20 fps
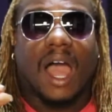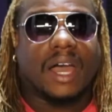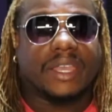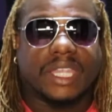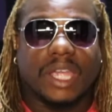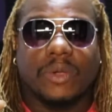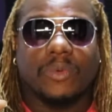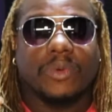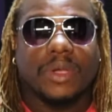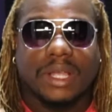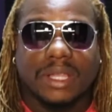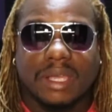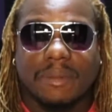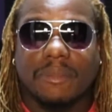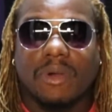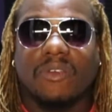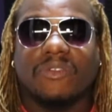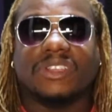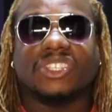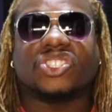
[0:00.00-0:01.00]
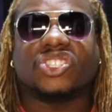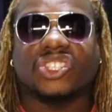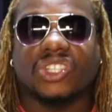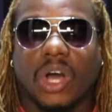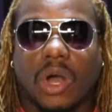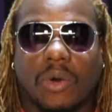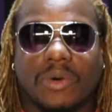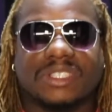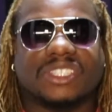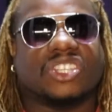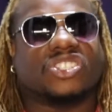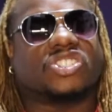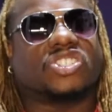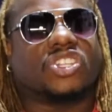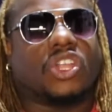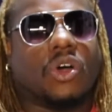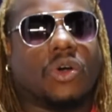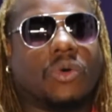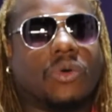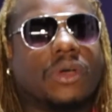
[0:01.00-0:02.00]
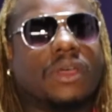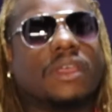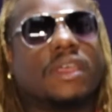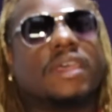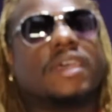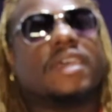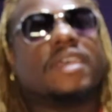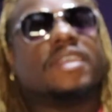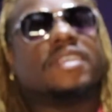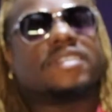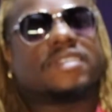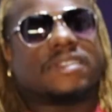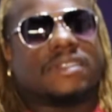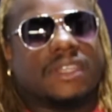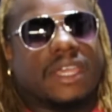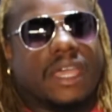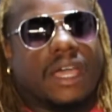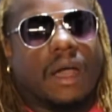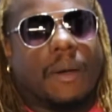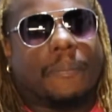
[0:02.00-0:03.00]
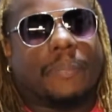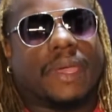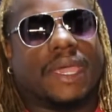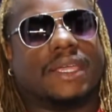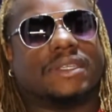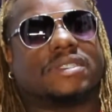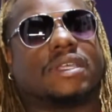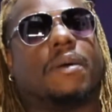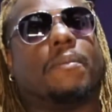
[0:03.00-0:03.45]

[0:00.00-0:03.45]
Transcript: They're really moving slow. It's a slow snail pace.